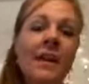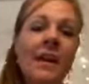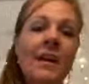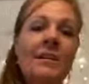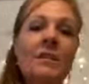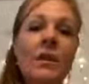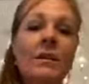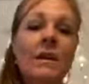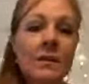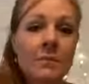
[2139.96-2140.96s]
And so I
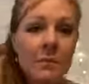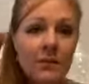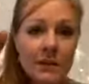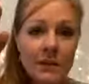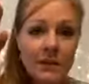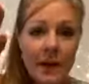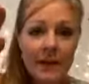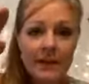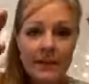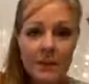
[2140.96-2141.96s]
said, move to the
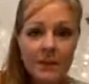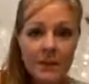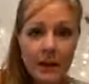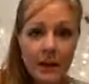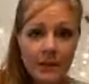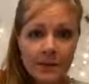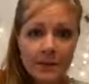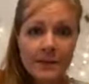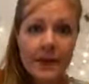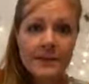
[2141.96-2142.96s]
left. It moved left.
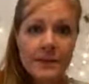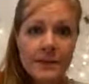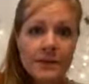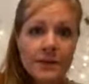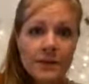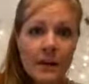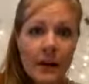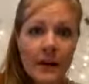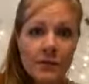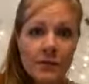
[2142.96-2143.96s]
I said, move to the
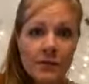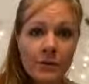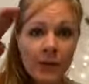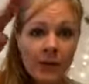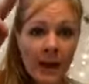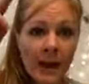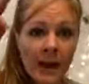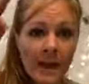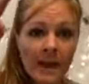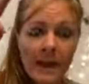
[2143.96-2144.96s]
right. It moved all
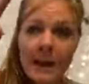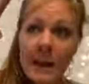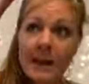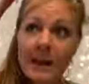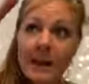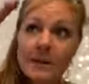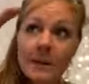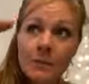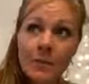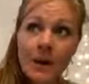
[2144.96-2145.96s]
right. And then I
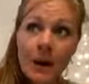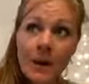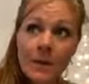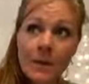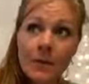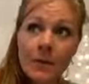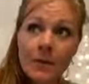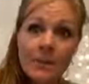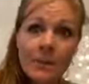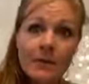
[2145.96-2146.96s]
said, move up,
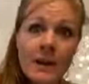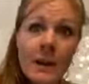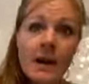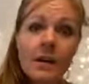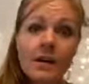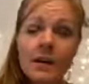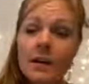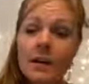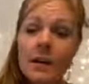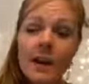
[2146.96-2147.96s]
move down.
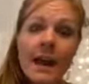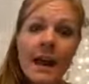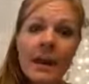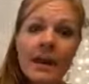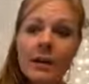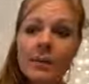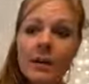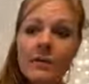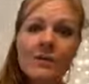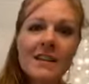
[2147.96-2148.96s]
And when
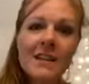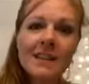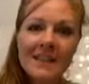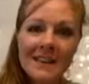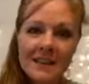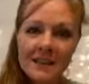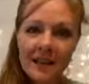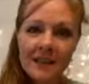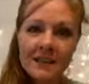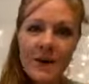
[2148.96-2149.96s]
it moved down, it did this on
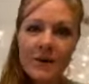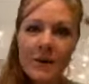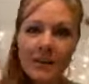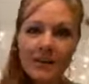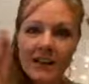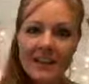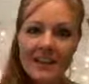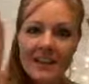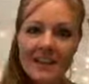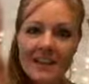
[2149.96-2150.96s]
its own. It went like
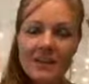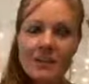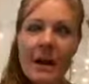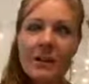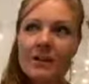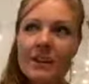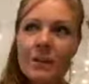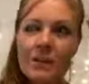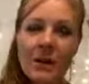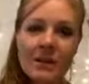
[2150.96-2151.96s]
this. It spiraled
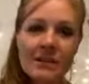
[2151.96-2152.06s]
upward.